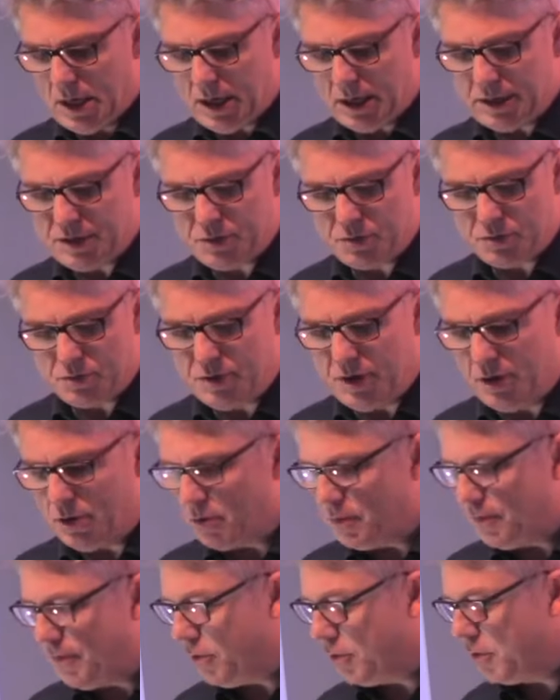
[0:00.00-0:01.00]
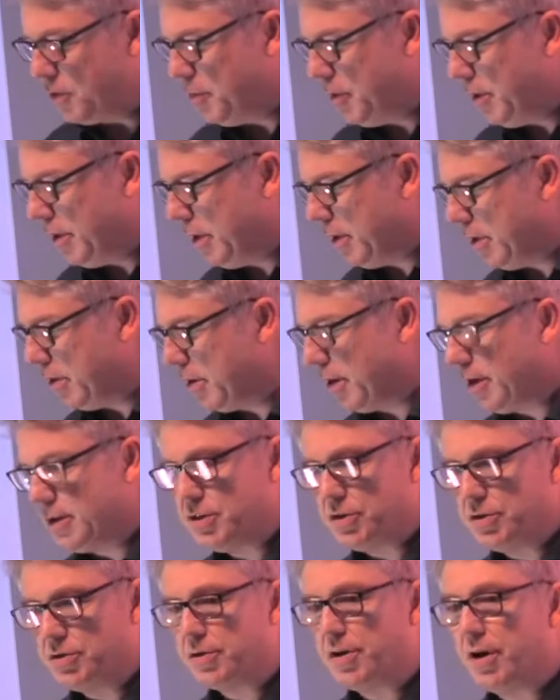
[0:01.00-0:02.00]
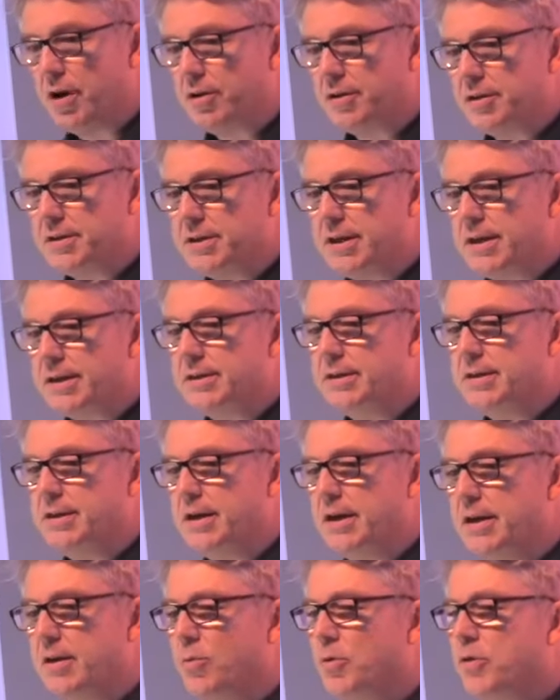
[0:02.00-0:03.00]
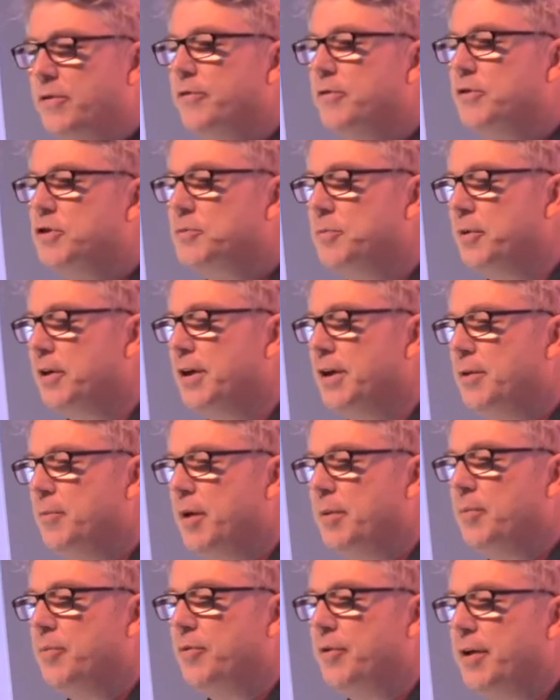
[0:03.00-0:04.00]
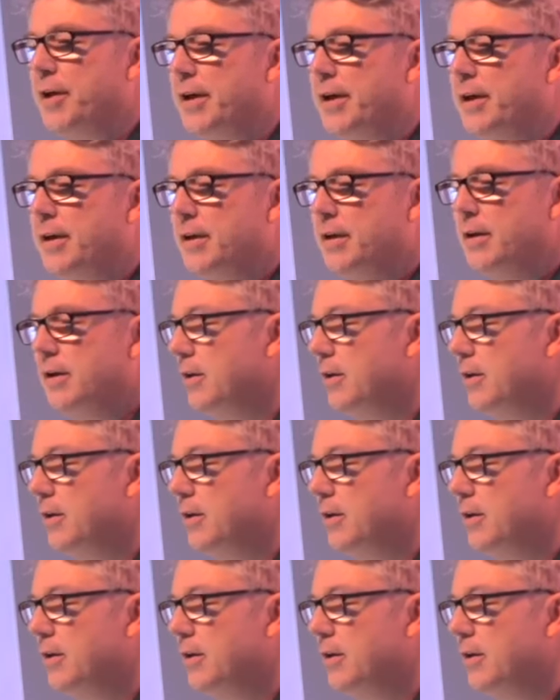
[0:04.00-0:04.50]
And she was really looking forward to being here, and she took a heart attack today. And I wonder if we just begin by praying